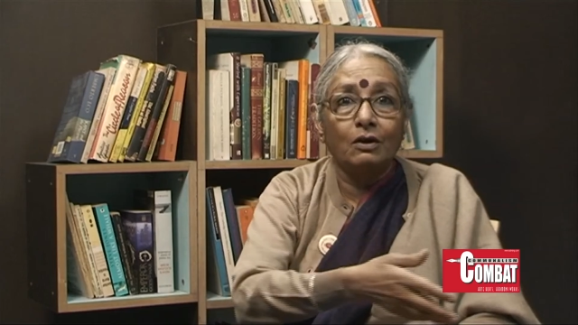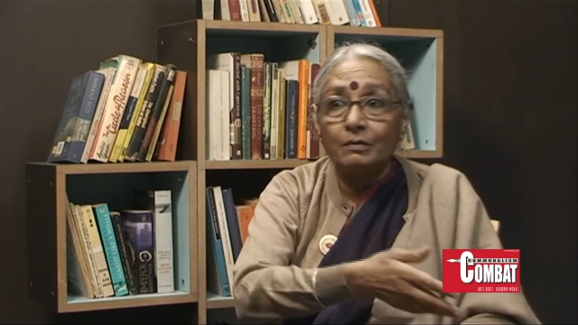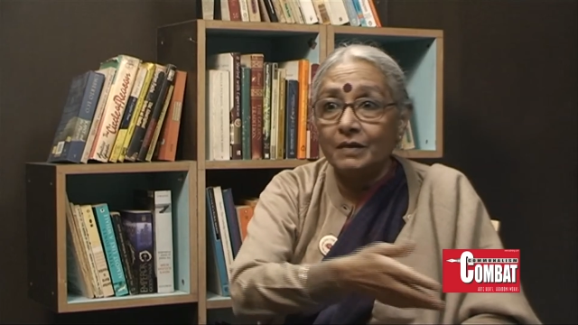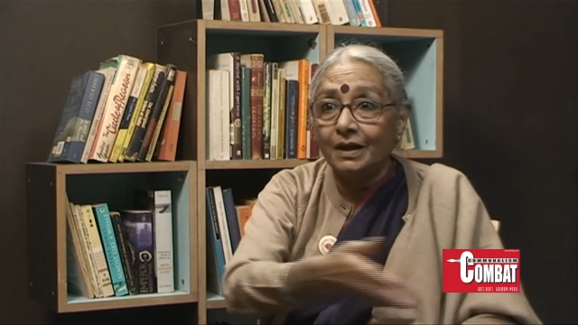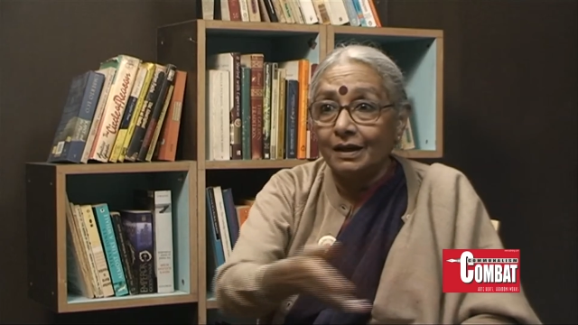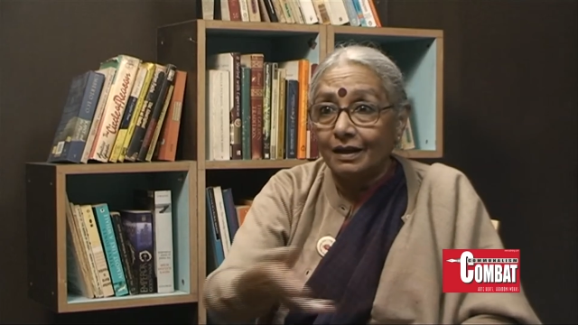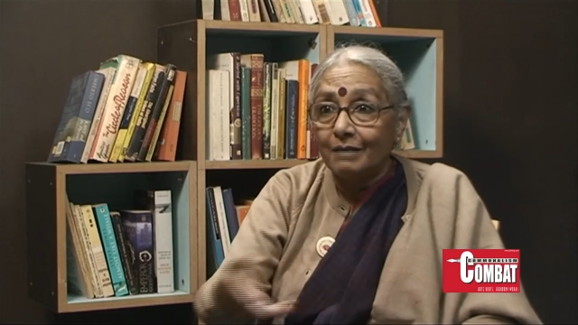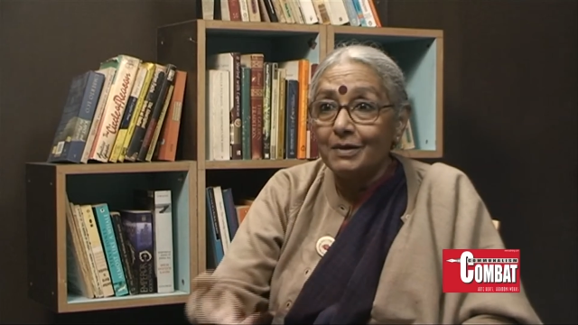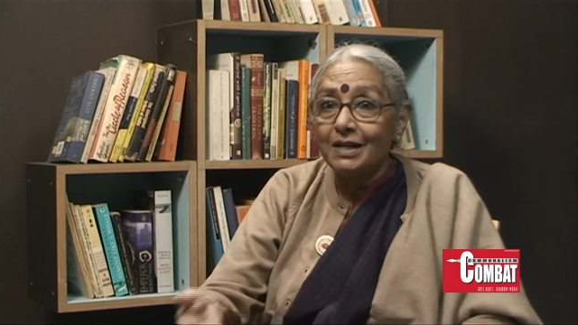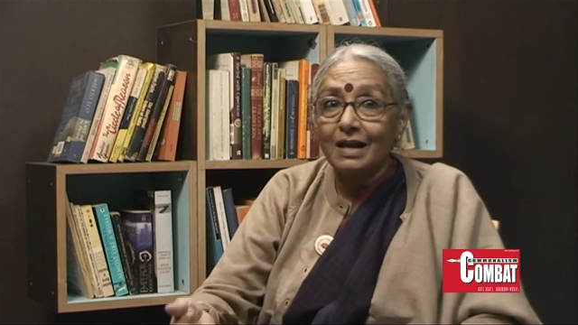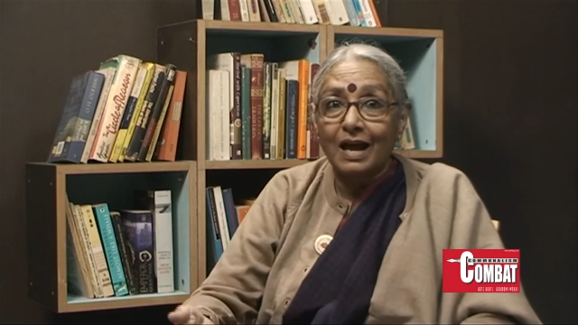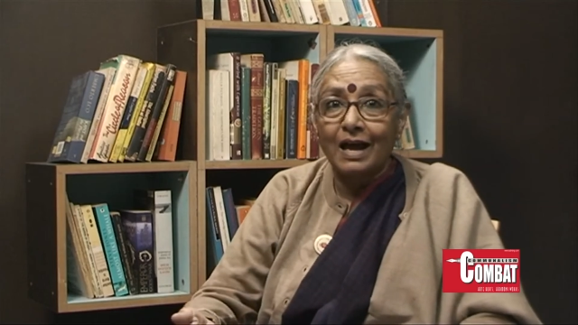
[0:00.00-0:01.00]
on me. I
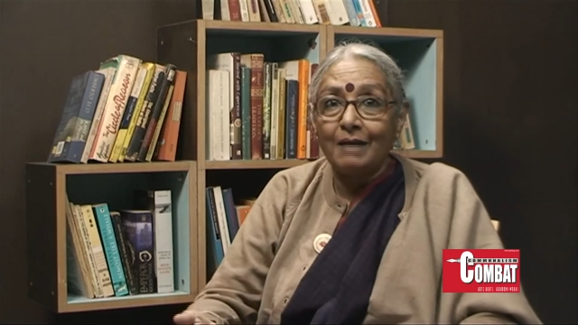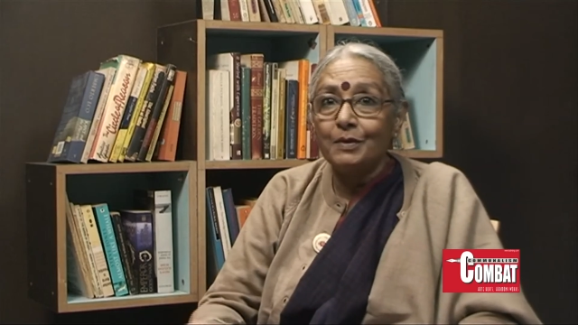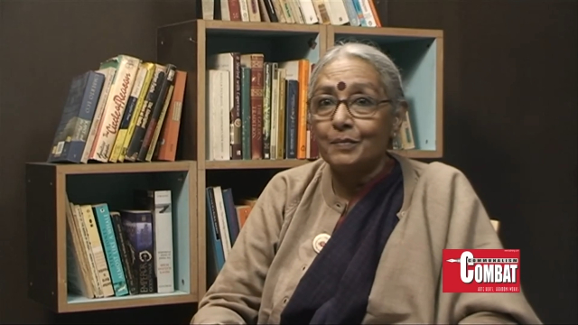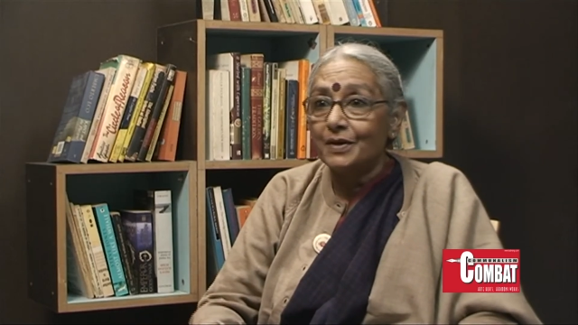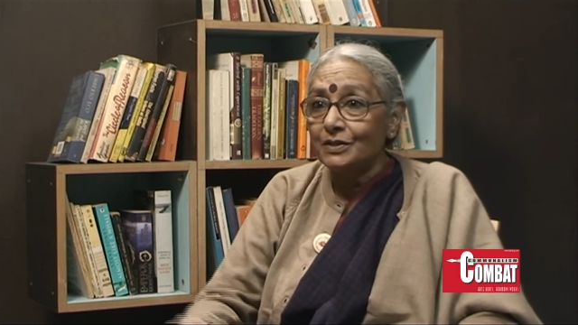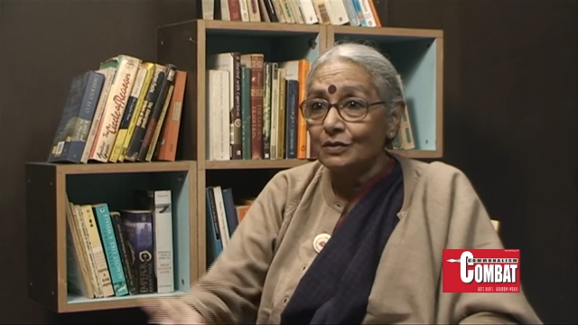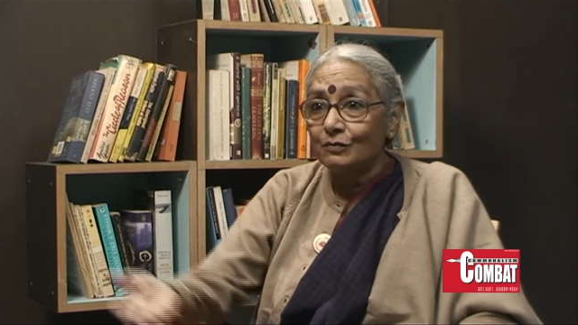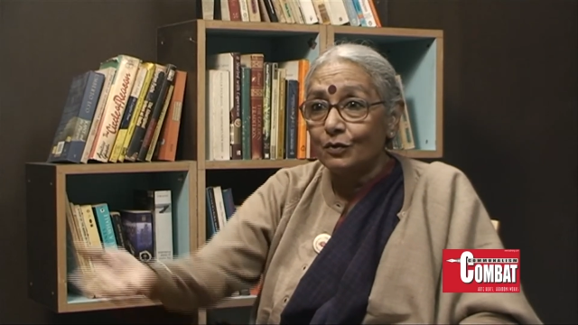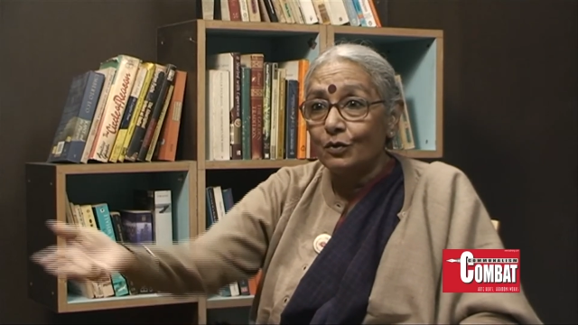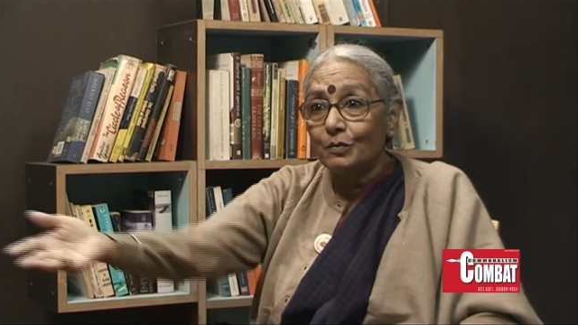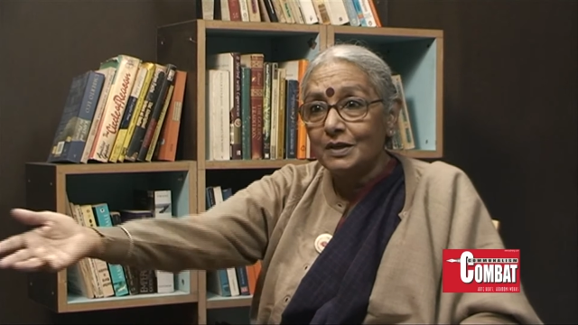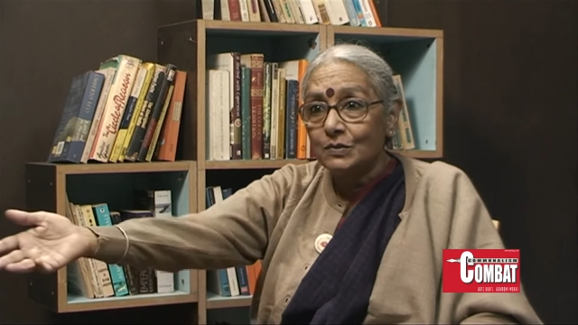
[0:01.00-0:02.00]
mean, I am the person
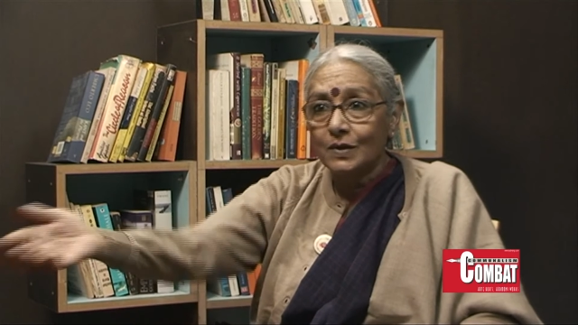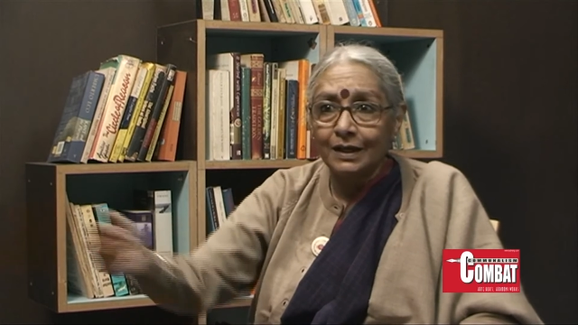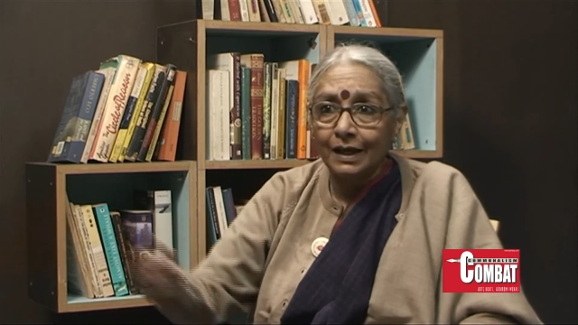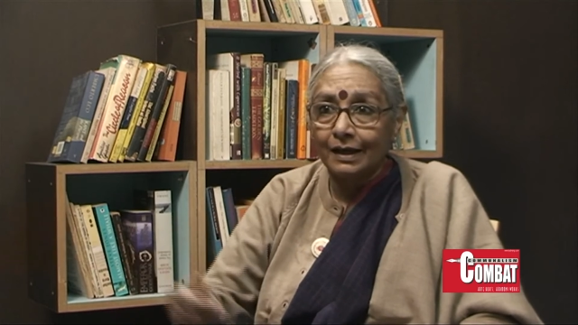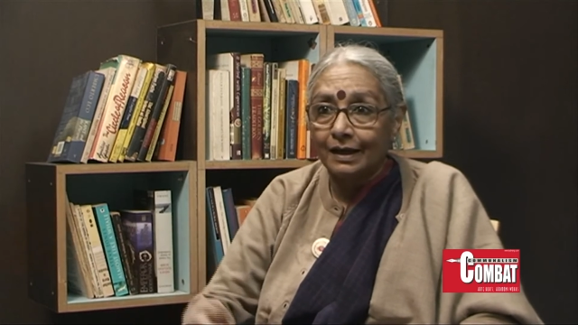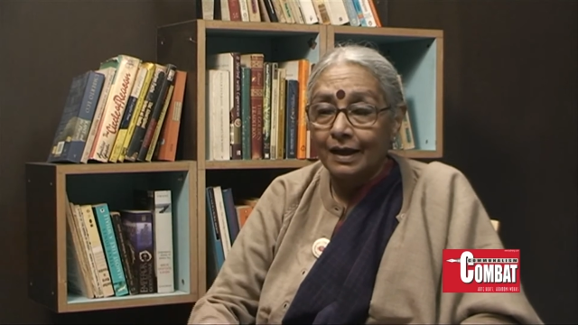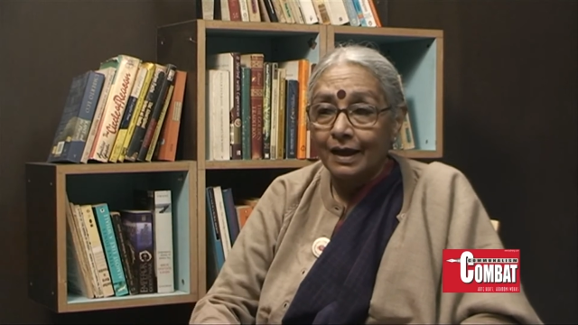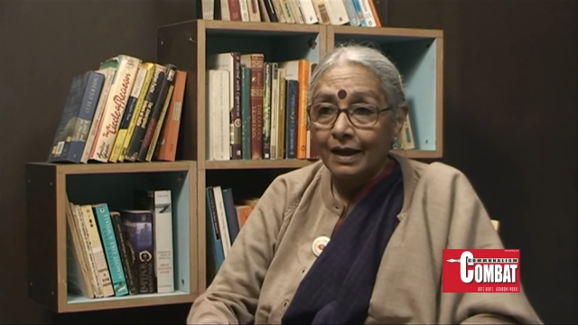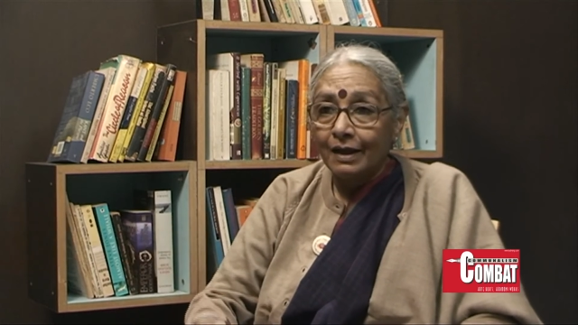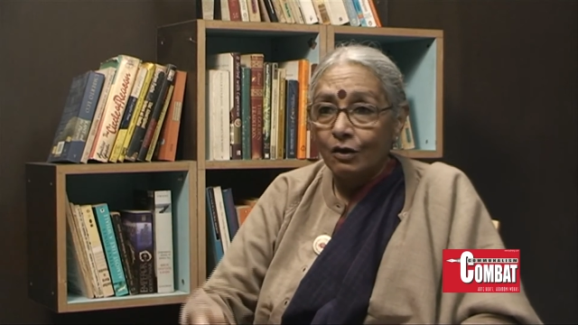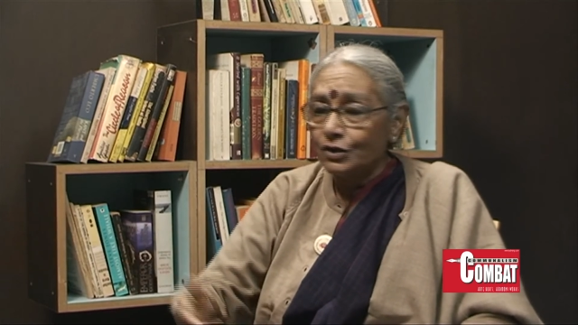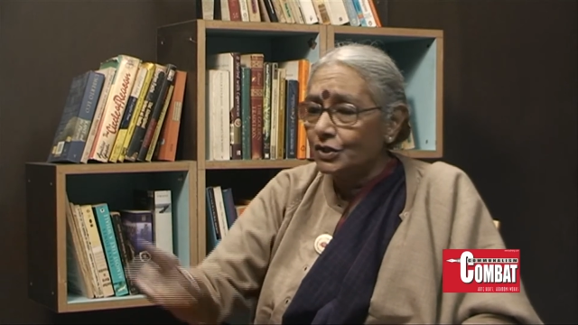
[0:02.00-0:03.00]
for whom he is working
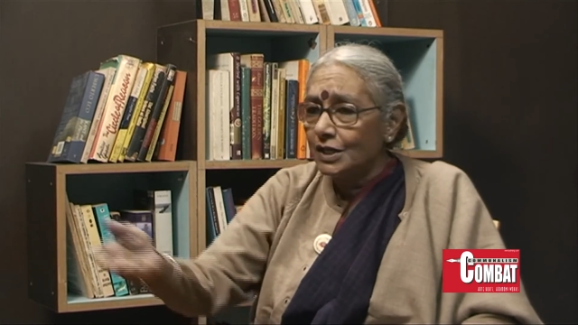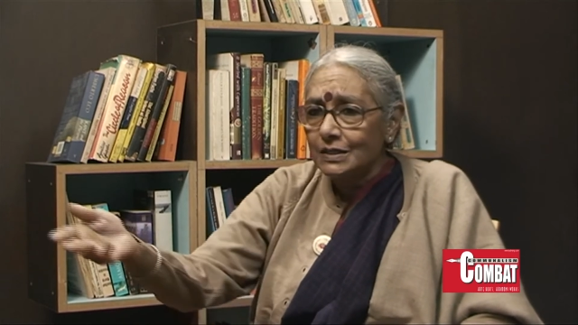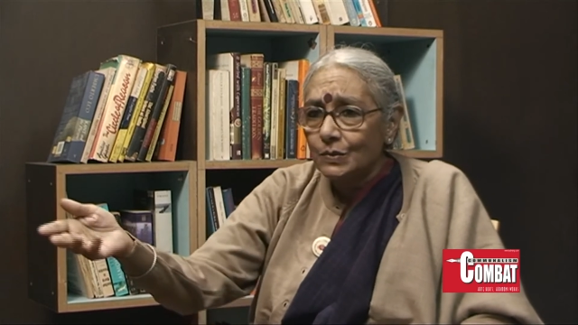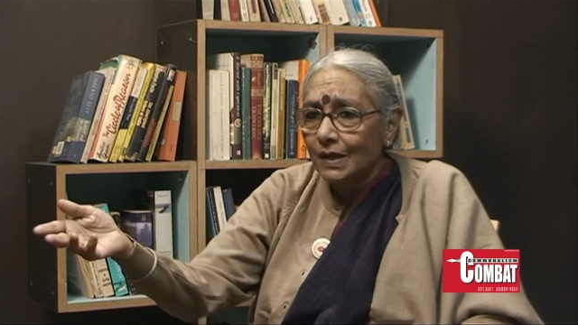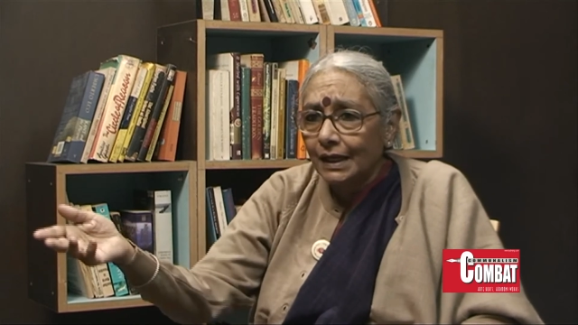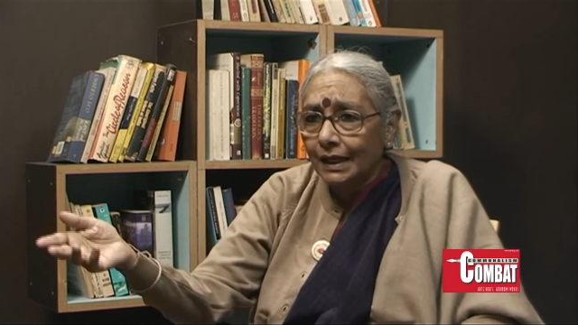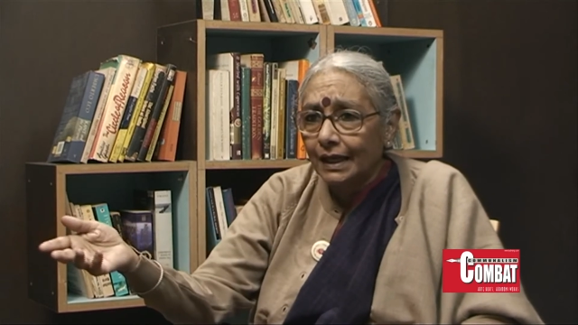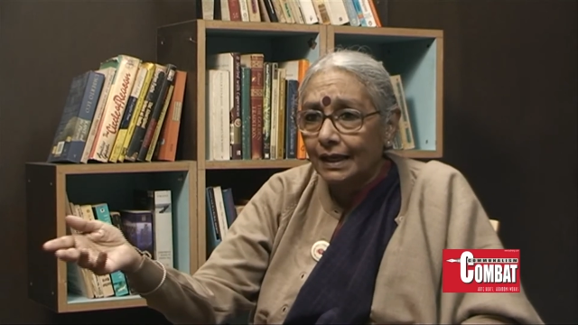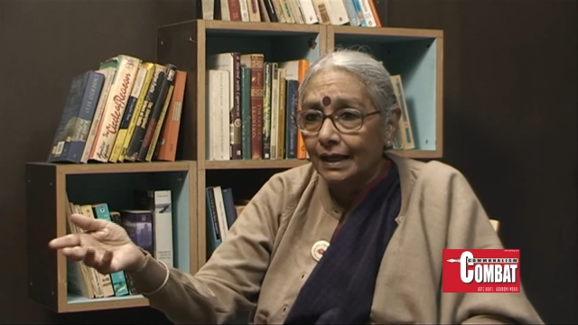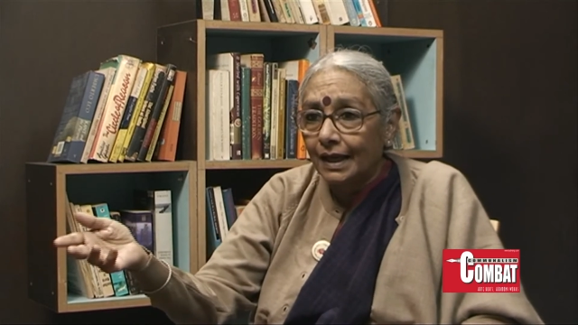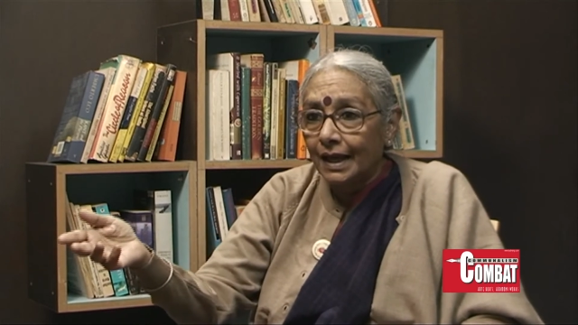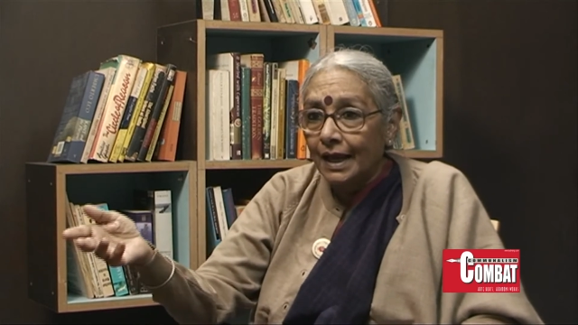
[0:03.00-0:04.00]
or she is working.